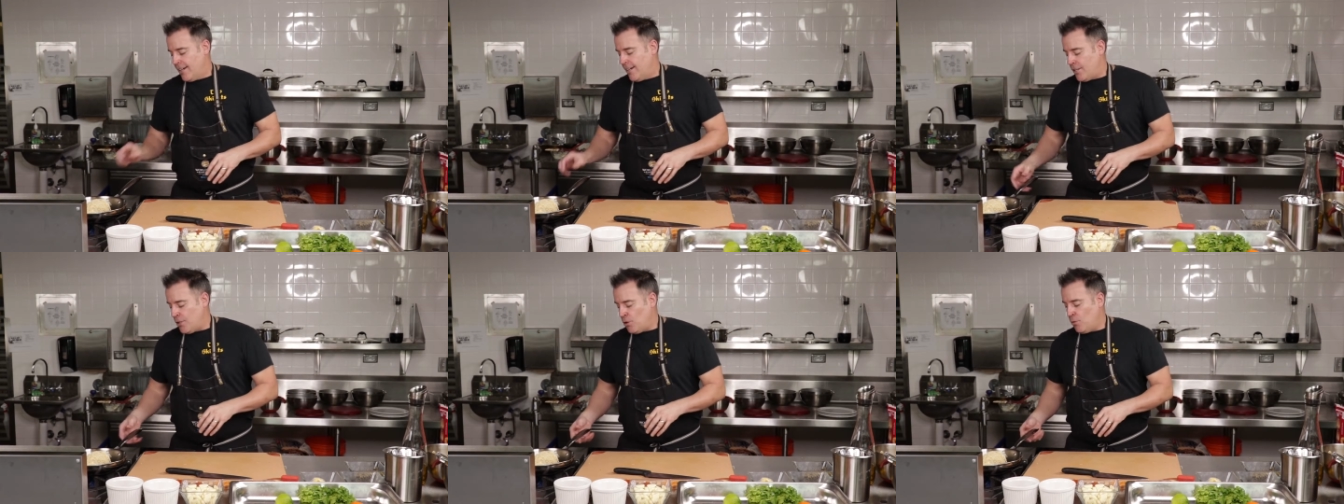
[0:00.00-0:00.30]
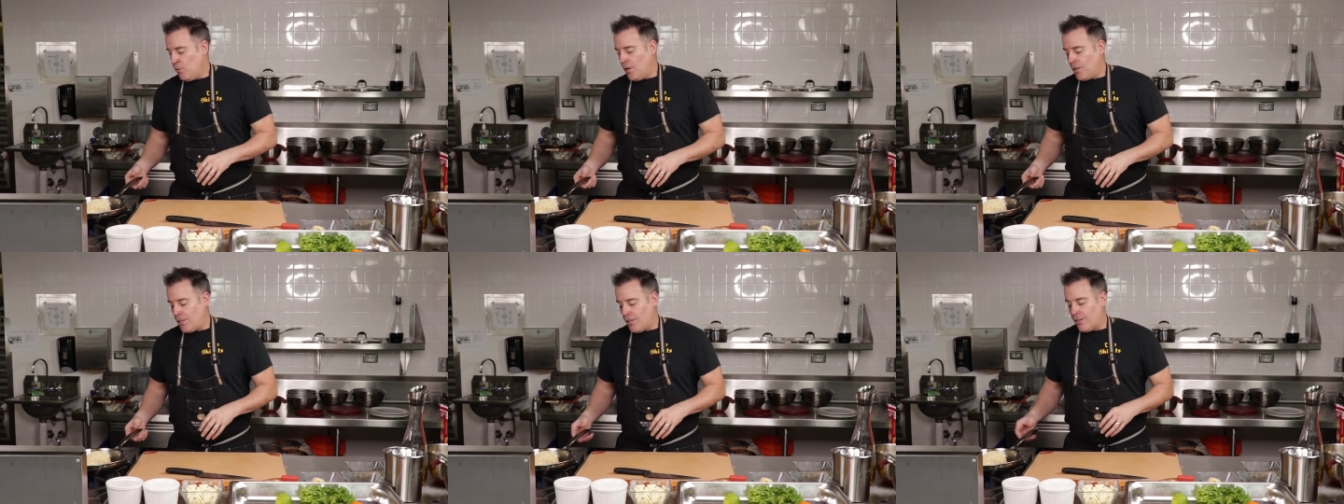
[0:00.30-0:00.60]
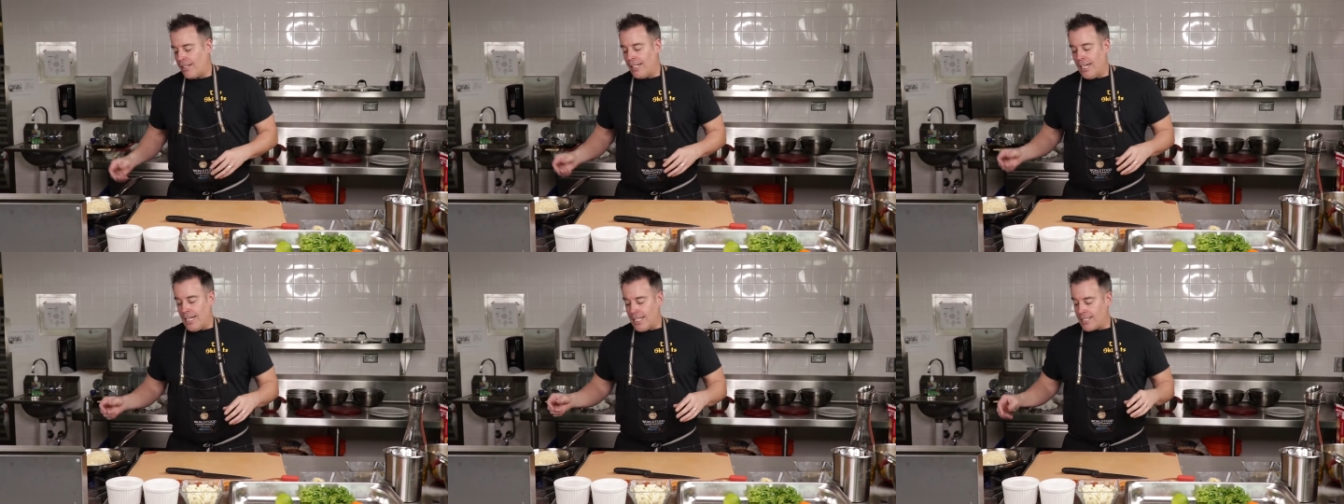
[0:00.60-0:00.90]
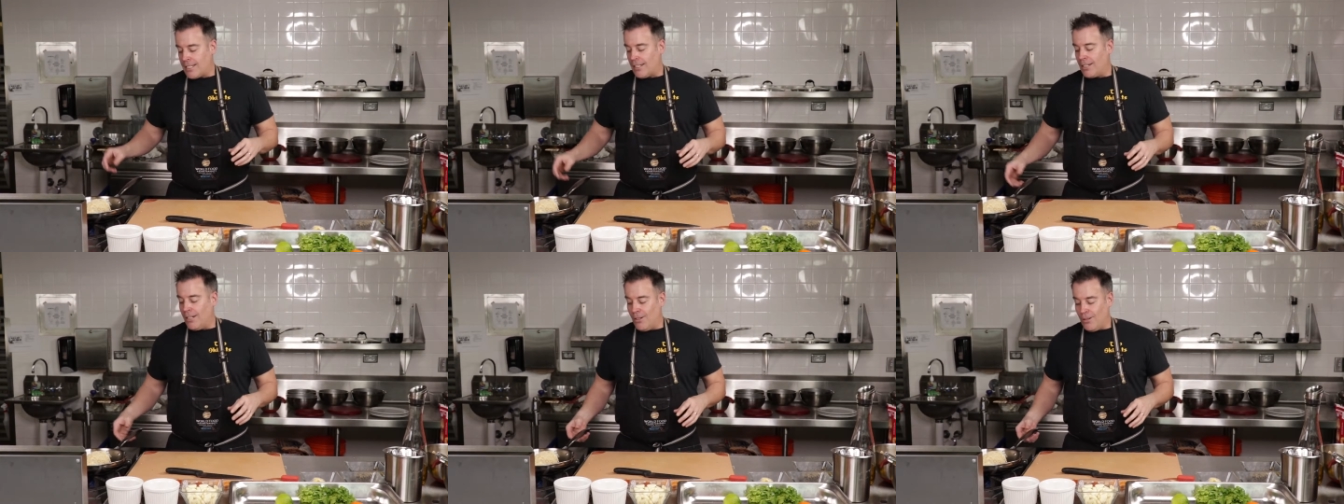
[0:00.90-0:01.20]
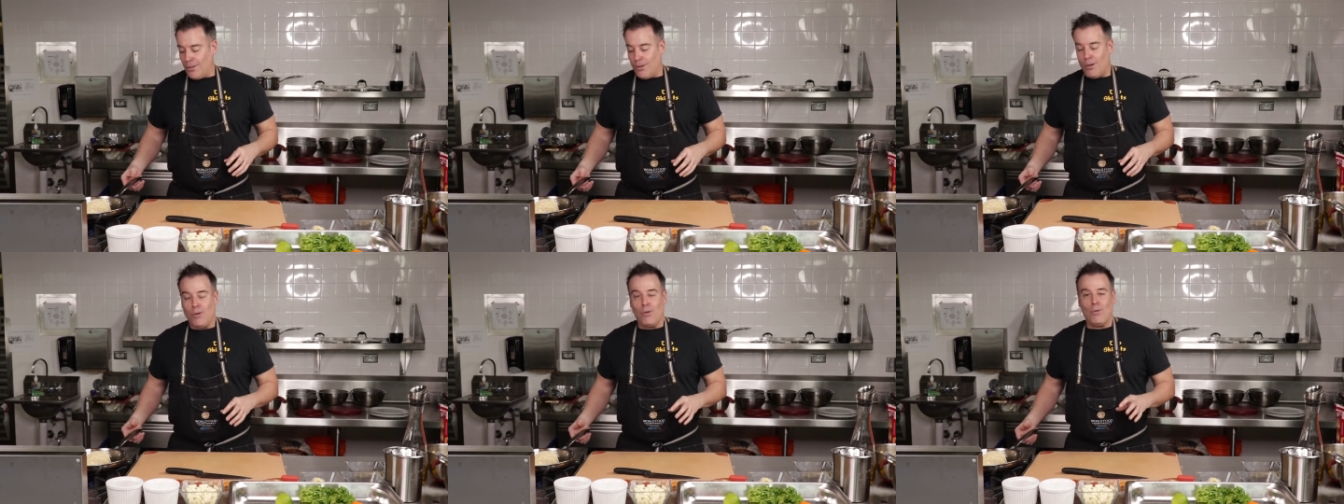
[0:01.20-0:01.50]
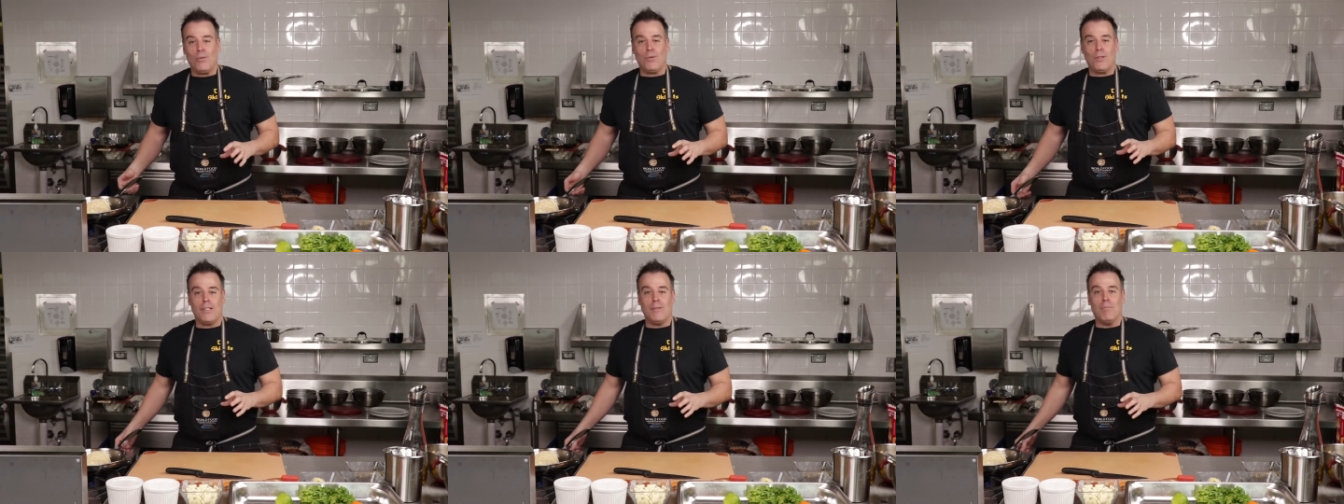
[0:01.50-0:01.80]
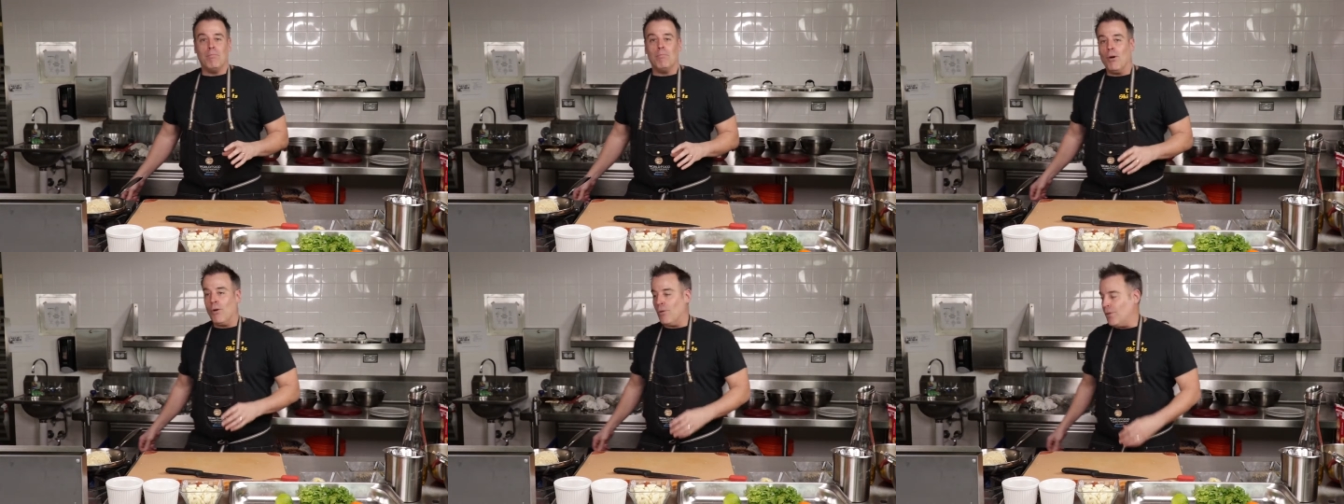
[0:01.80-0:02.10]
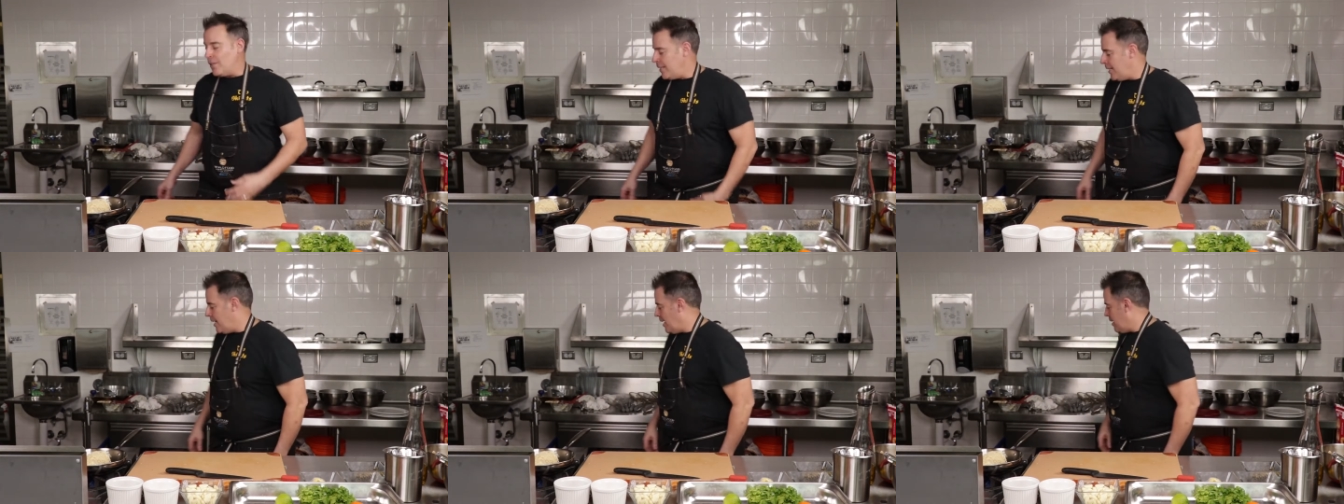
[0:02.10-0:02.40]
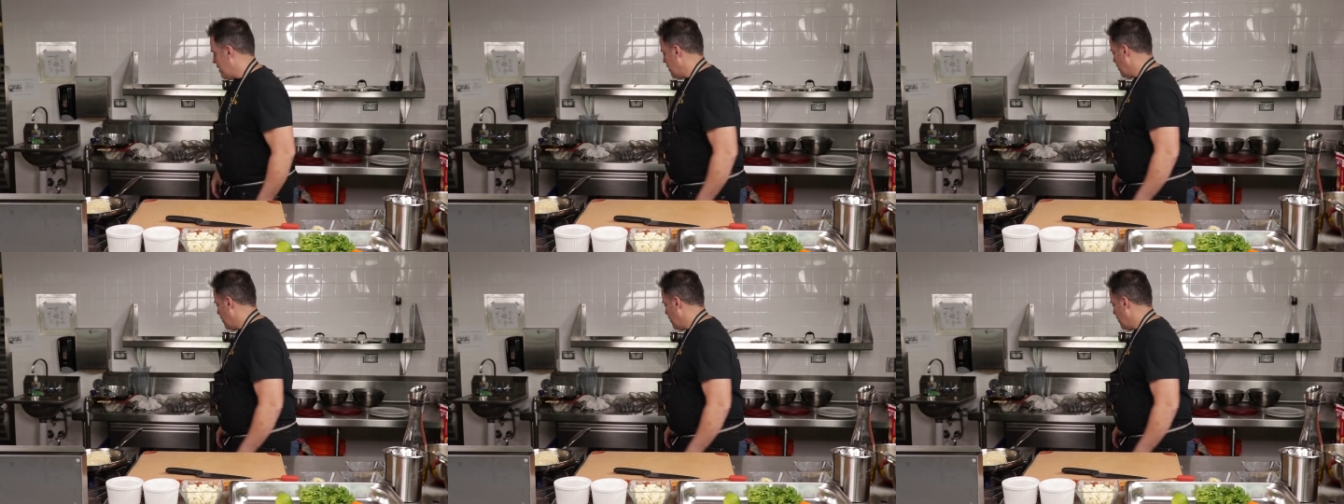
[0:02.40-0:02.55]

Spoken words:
you want your guests to go, holy moly, that